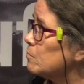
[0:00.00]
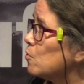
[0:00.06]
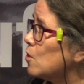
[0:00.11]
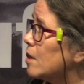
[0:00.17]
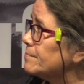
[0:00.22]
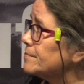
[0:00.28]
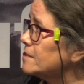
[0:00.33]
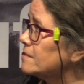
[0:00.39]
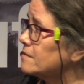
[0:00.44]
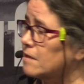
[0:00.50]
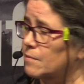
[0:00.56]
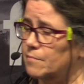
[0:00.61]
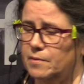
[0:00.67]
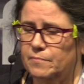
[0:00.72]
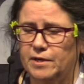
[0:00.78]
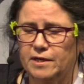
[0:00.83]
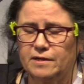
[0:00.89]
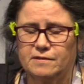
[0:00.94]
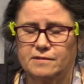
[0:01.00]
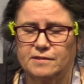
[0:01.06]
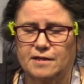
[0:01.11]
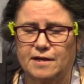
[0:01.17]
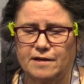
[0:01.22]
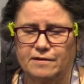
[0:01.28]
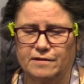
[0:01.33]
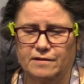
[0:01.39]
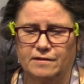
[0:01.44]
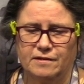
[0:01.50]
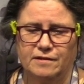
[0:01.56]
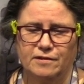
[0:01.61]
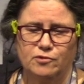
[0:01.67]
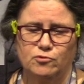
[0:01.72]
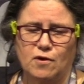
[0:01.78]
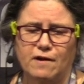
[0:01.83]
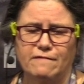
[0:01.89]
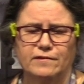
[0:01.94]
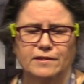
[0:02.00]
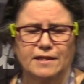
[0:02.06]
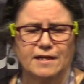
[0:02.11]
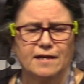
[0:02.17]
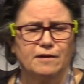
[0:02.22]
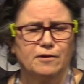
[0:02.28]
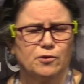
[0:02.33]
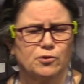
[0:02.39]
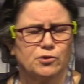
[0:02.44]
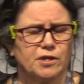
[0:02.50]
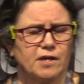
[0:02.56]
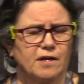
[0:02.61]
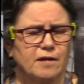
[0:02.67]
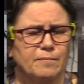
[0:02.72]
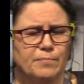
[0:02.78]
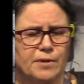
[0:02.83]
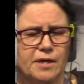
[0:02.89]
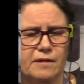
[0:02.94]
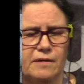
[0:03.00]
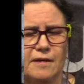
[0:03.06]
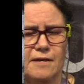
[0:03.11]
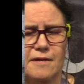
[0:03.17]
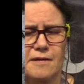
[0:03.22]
Perhaps this is on my mind because I had to travel to get here today, but